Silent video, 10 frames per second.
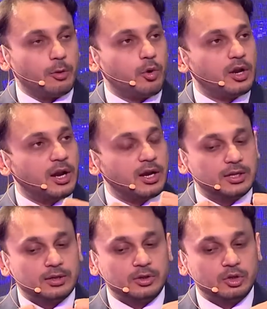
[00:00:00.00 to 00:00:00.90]
What
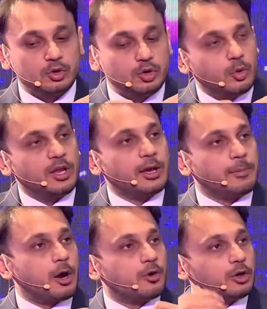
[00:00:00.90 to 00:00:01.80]
are you doing
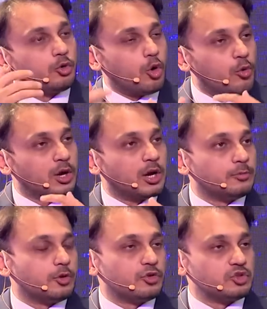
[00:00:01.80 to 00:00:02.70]
about it to
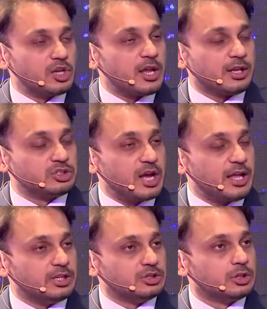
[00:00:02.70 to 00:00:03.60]
overcome those
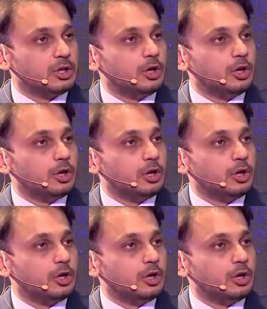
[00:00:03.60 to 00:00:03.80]
challenges